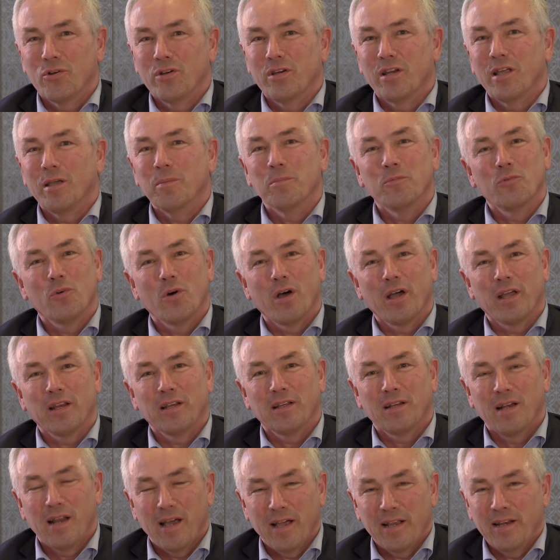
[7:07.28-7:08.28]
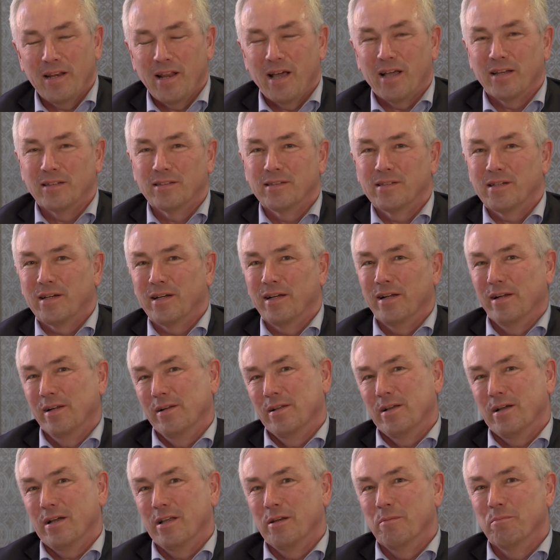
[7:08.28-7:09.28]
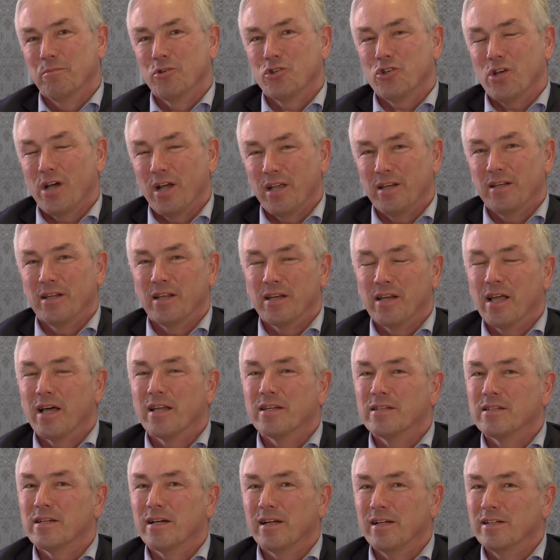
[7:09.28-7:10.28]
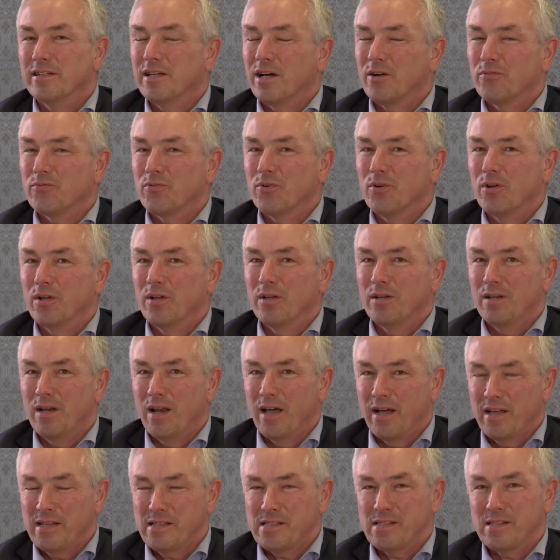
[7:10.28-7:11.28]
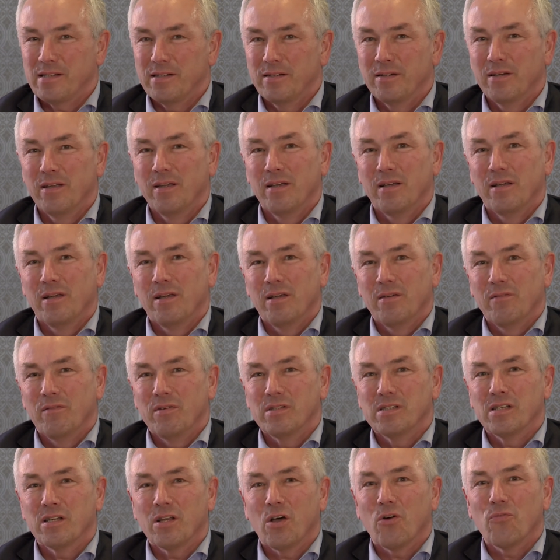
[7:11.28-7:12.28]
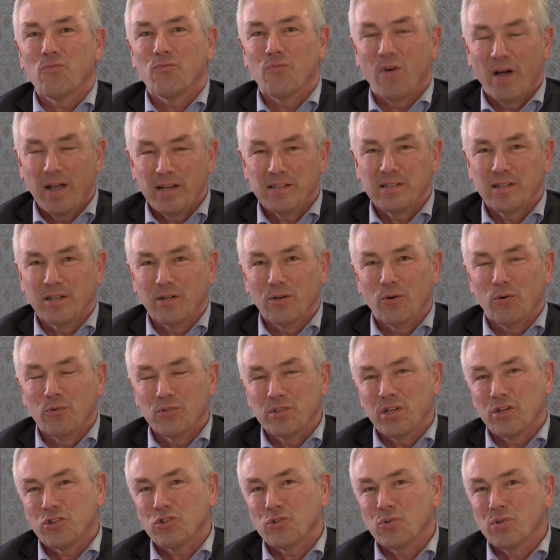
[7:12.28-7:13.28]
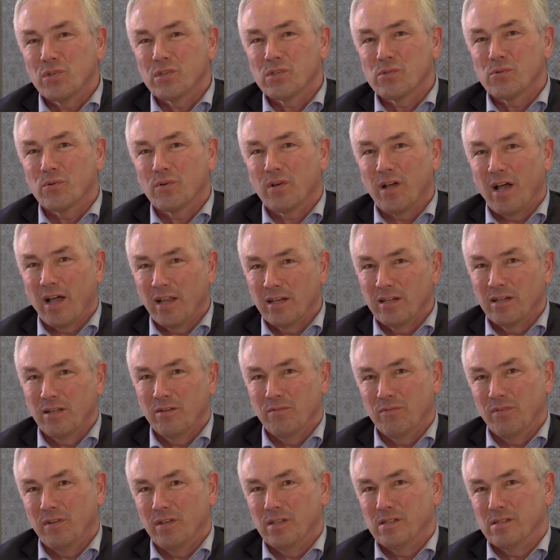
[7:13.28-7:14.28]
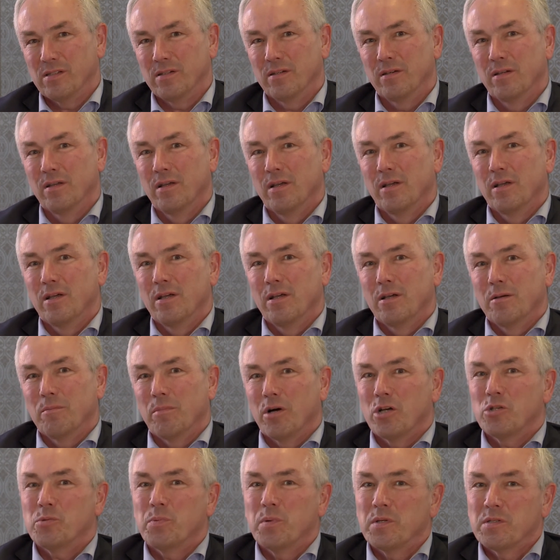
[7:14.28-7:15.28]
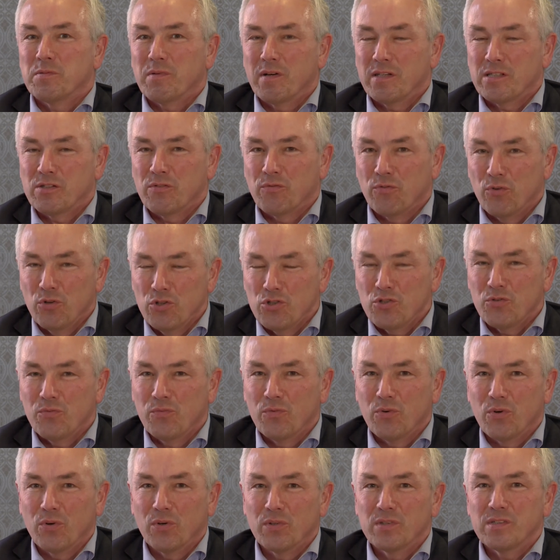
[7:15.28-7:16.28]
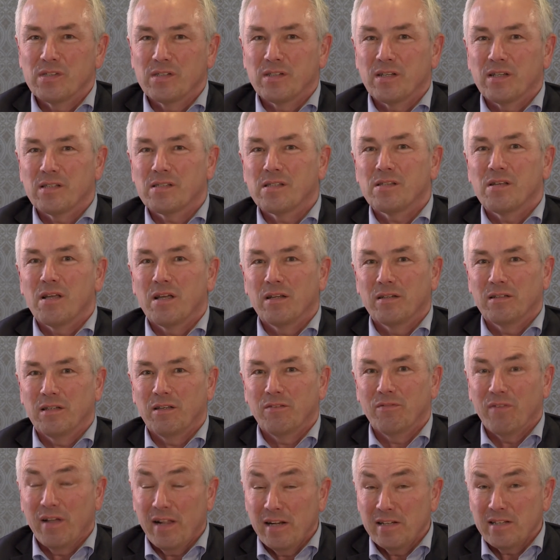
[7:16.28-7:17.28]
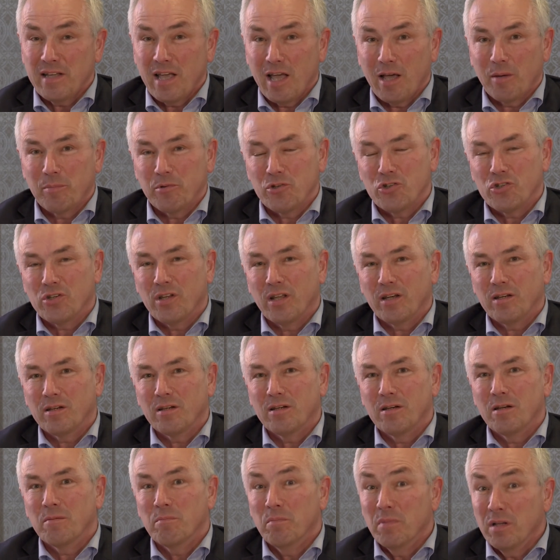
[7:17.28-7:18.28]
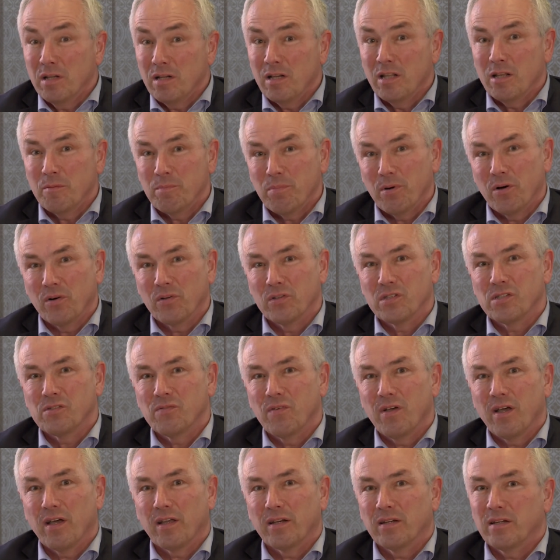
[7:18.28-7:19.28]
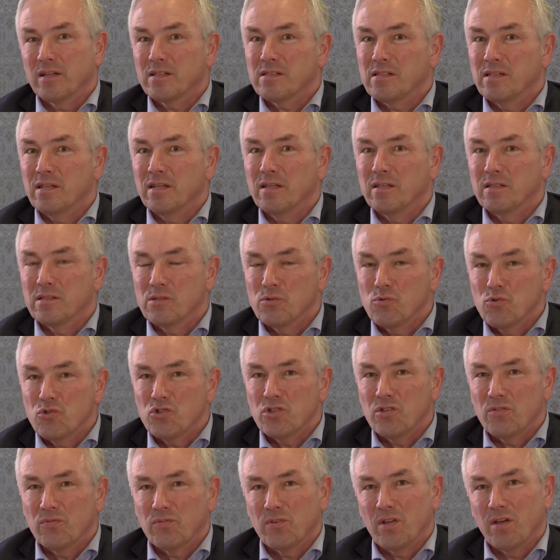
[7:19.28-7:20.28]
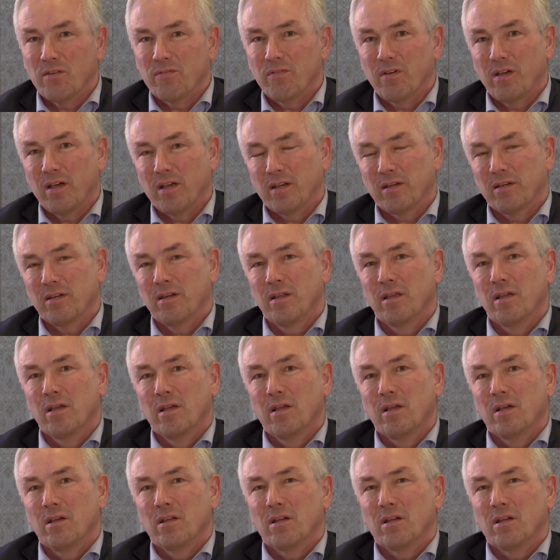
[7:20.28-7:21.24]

we as Hanseatic cities only have limited means to support our goals. We also need support from others. For example, we hope that World Heritage sites will become foundation members, become donors, and other institutions as well.